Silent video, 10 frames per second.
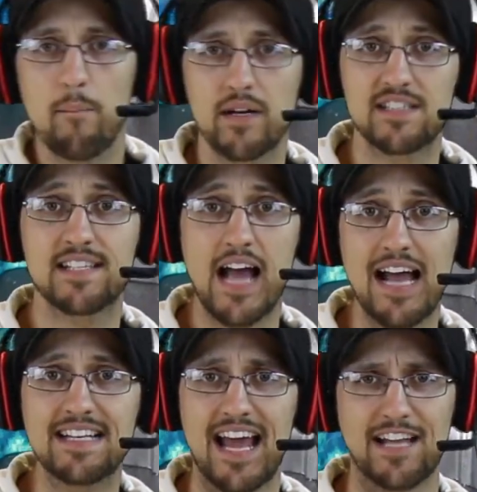But
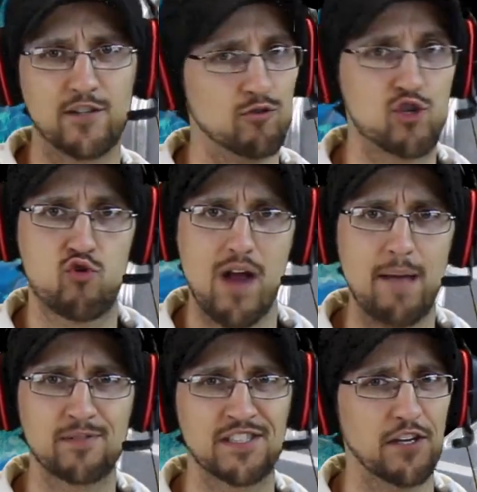Skydad, do
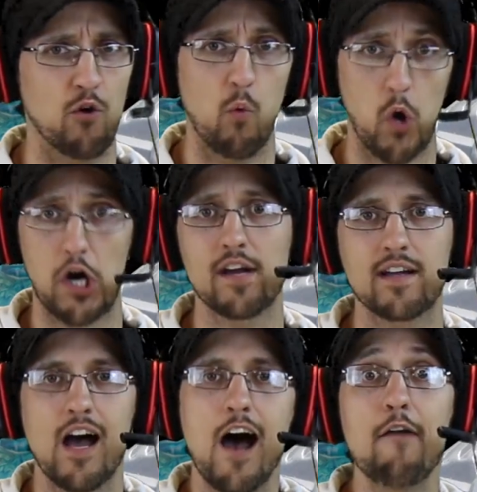traps still
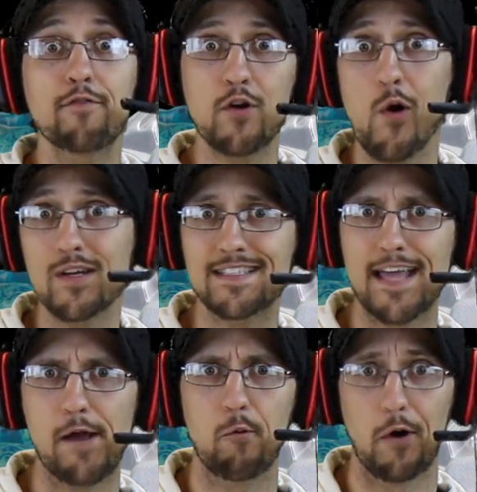work? Of course
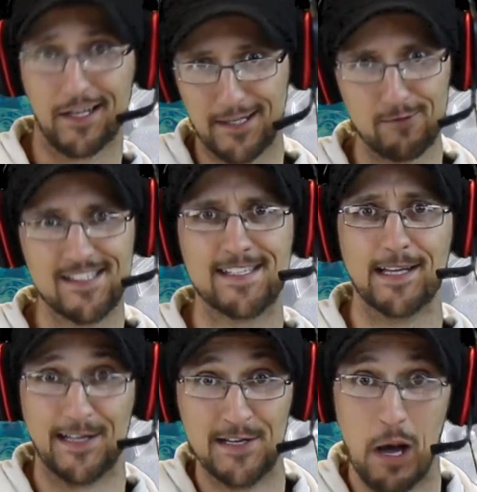they work, you
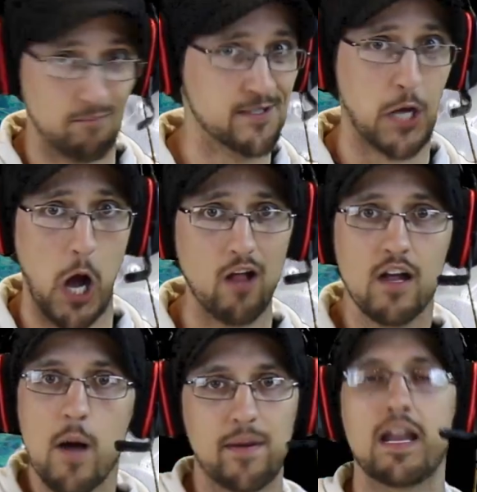silly numbskull!
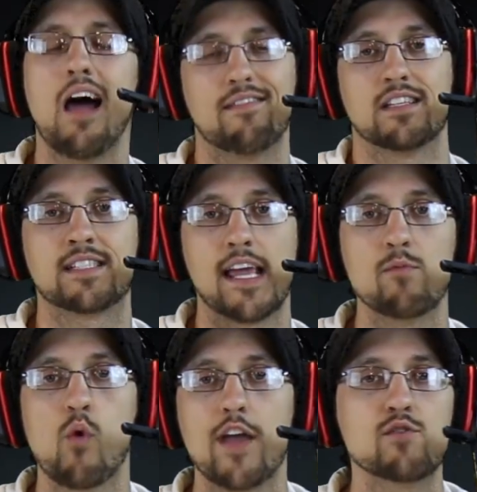But not in the same way.